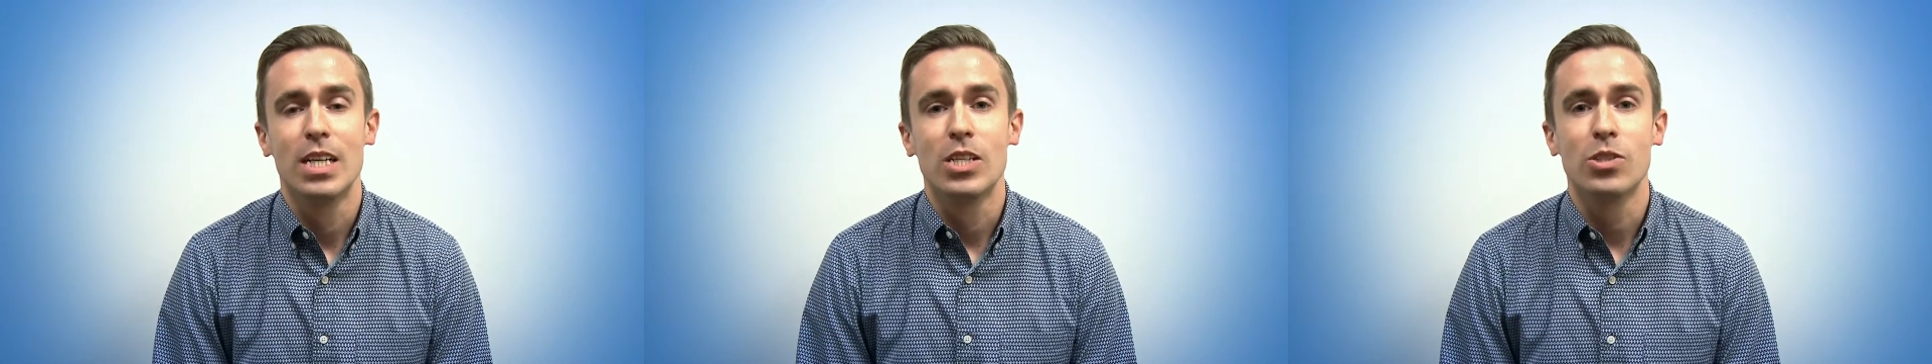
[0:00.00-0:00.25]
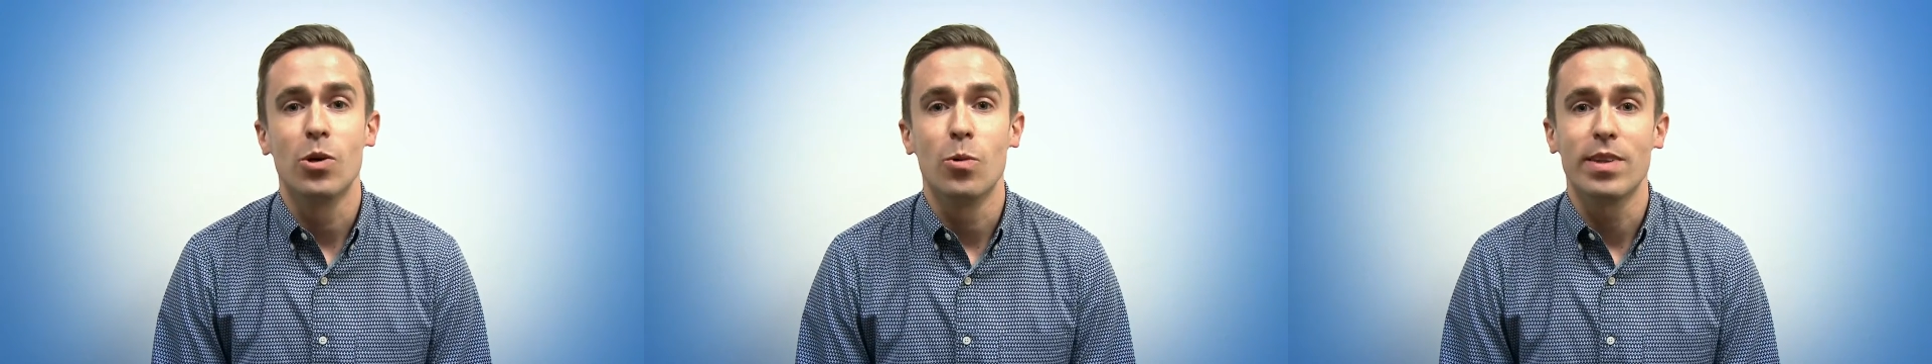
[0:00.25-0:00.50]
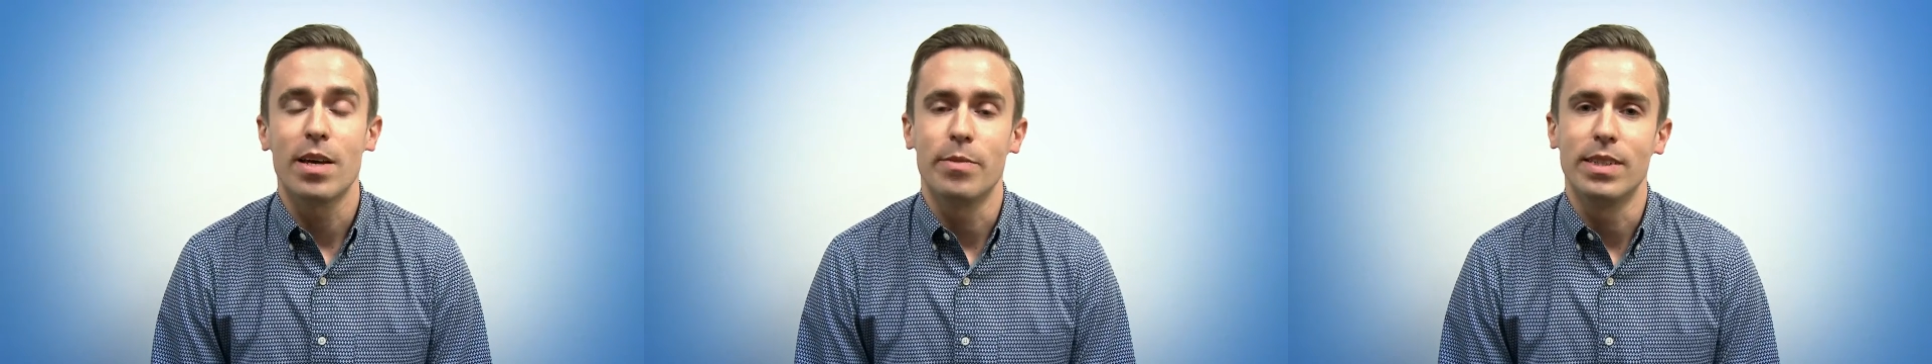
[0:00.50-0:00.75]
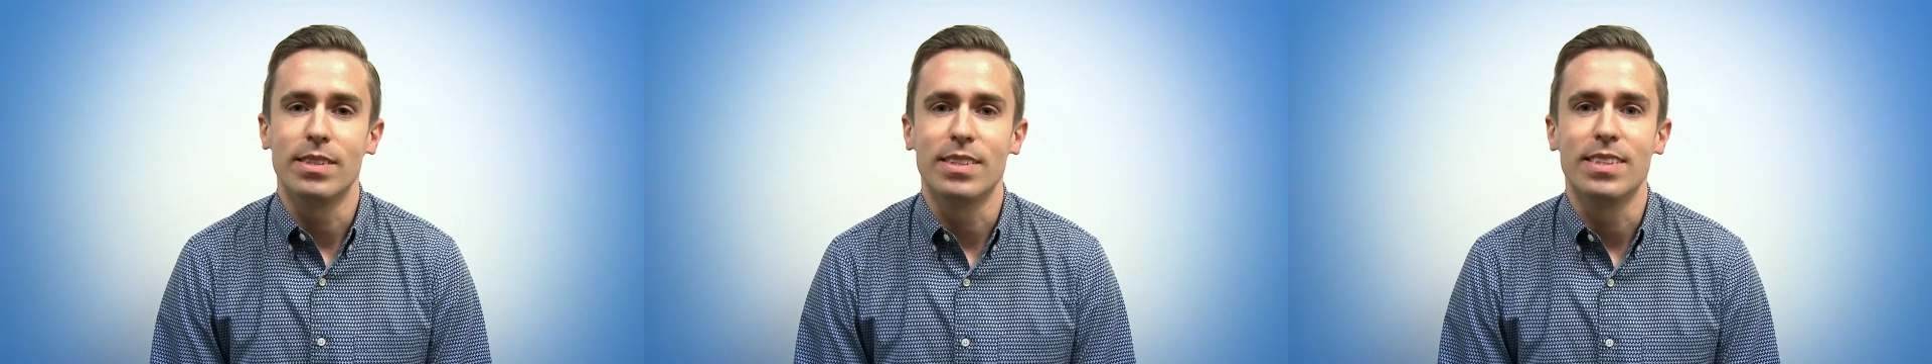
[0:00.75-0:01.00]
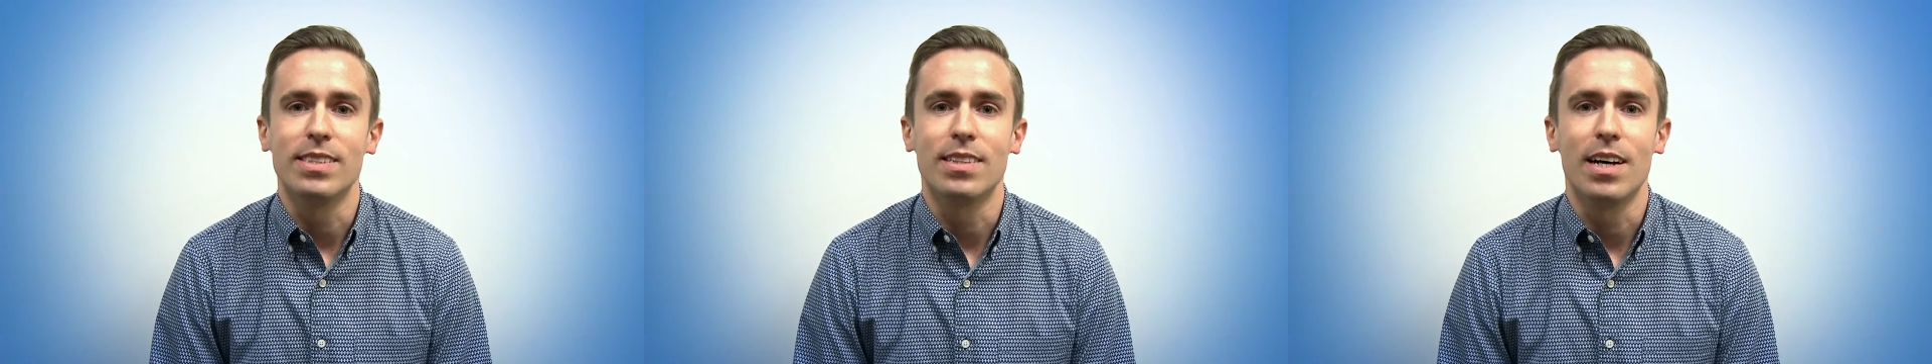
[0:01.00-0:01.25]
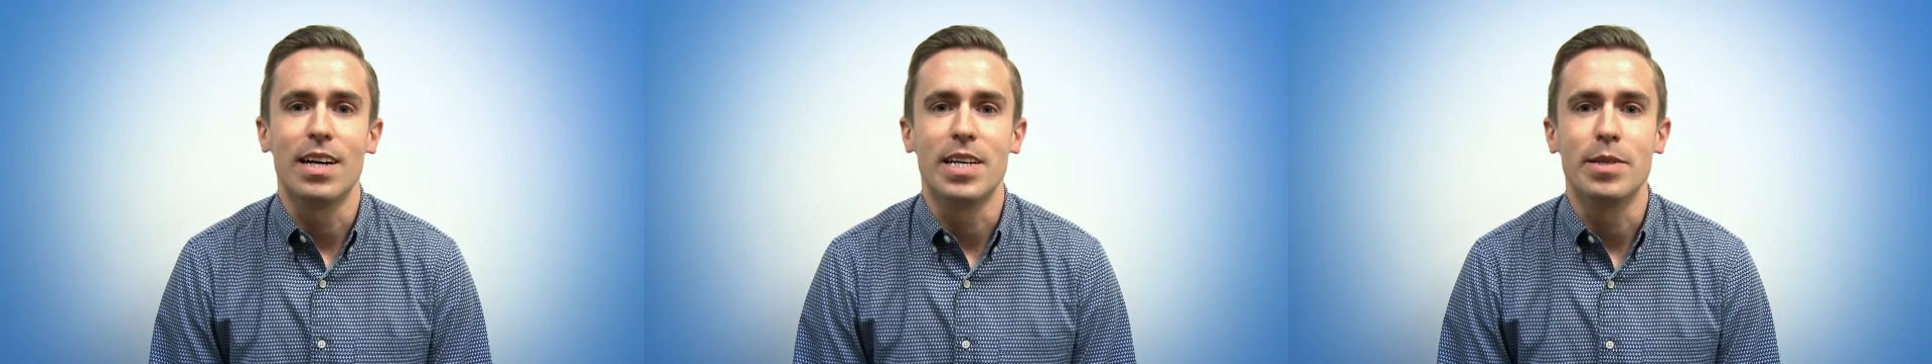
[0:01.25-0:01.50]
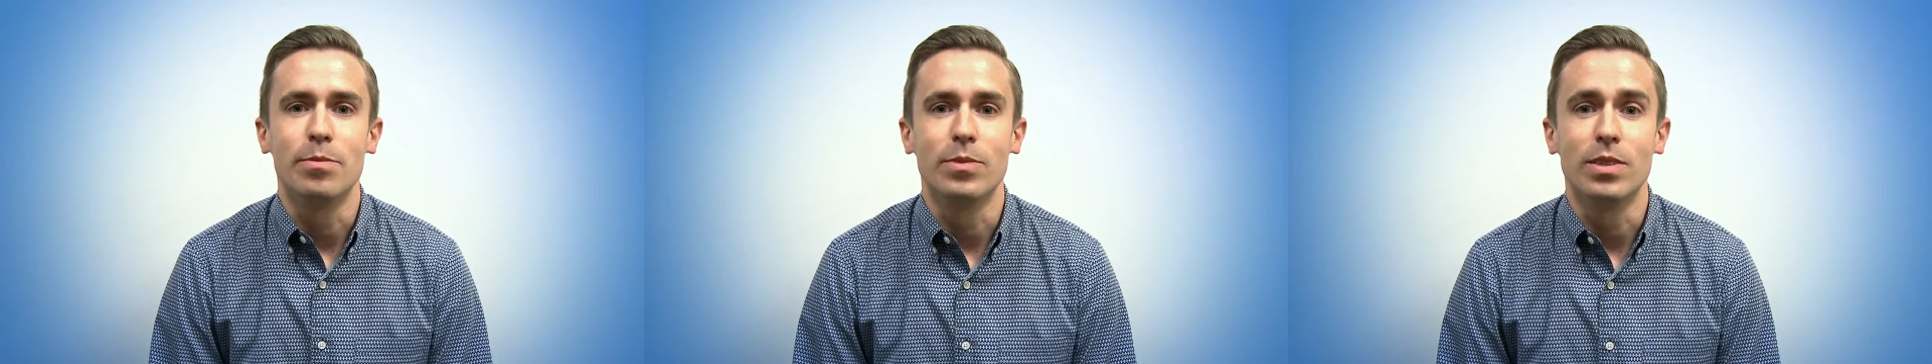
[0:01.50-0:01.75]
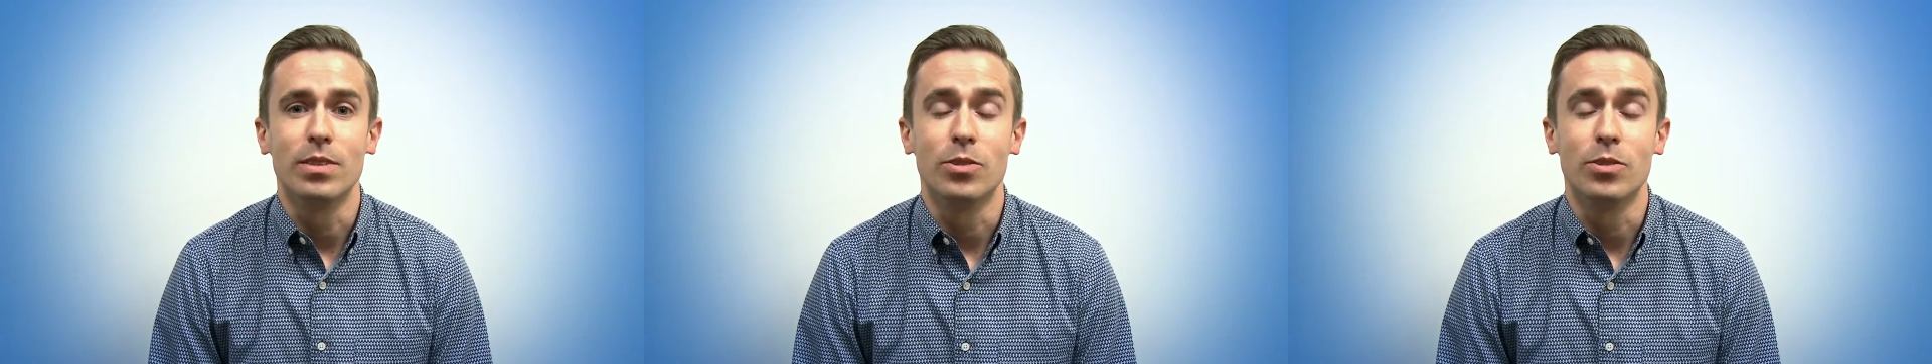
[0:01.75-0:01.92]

So what that means is I'm